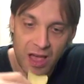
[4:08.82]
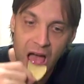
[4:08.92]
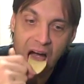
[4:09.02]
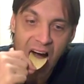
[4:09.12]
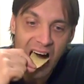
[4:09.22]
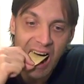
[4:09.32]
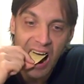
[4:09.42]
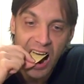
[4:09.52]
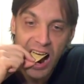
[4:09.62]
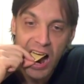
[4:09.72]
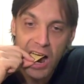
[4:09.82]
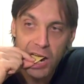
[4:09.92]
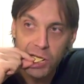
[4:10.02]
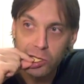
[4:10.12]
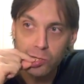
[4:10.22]
No, no, that's why you drink
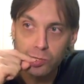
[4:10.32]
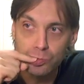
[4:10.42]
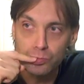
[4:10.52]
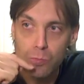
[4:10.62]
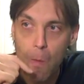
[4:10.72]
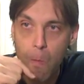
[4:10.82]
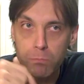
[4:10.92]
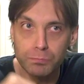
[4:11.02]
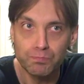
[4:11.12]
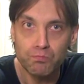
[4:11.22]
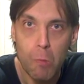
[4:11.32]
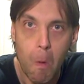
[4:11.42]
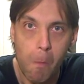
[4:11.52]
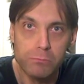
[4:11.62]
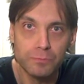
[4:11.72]
a ton of water, so it
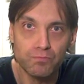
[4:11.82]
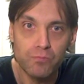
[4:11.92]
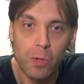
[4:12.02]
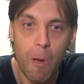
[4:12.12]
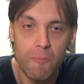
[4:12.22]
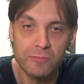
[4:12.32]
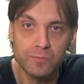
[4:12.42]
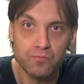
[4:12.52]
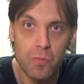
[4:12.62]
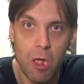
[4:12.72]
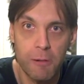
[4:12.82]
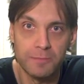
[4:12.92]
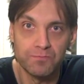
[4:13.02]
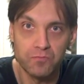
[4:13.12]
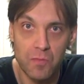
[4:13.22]
helps wash it
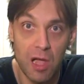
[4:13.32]
out.